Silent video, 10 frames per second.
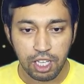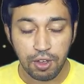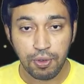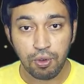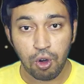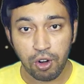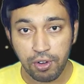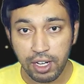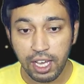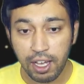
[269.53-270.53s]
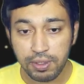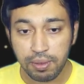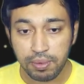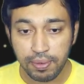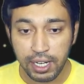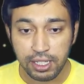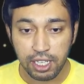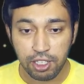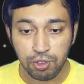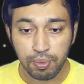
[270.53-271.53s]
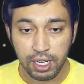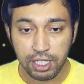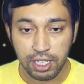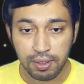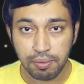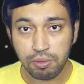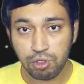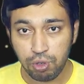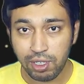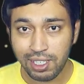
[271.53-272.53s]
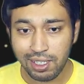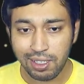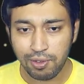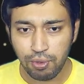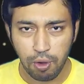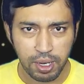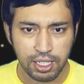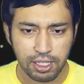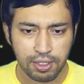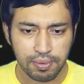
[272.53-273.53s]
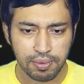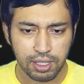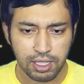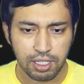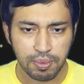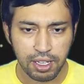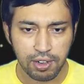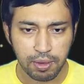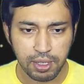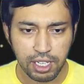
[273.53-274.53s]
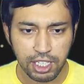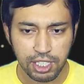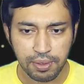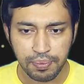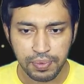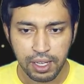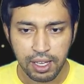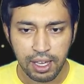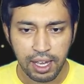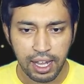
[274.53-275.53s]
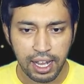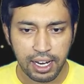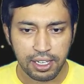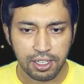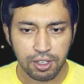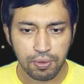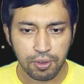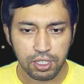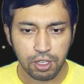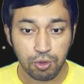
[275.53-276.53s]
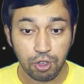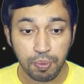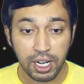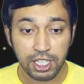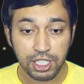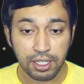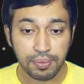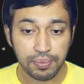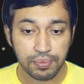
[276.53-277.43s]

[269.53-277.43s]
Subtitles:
If you already have some FAT32 partition, don't format it. This is my recommendation. And for the root partition,